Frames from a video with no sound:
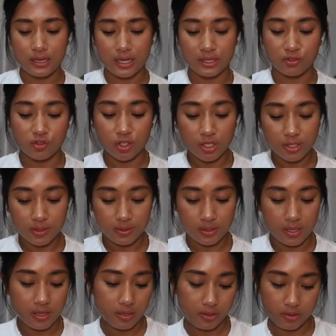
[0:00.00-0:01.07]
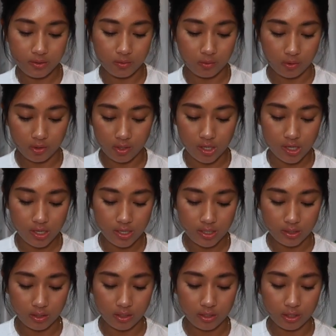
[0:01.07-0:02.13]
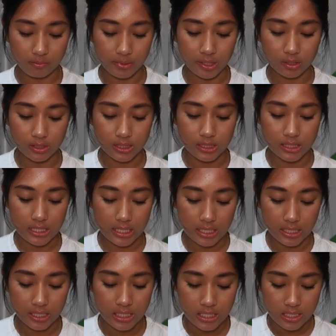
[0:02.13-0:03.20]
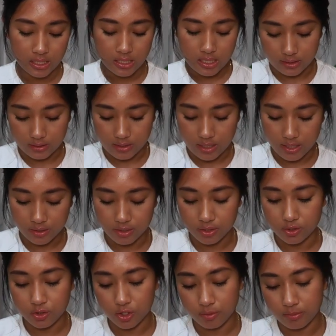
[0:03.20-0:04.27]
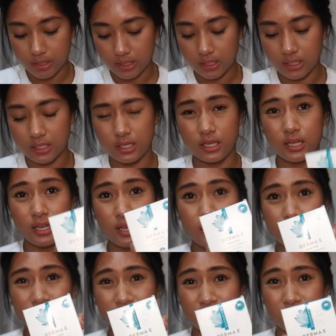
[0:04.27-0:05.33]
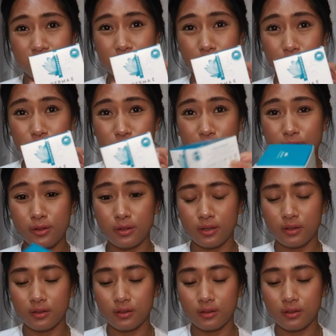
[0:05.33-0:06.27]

I just ordered and got in the mail today is this Derma E Scar Gel.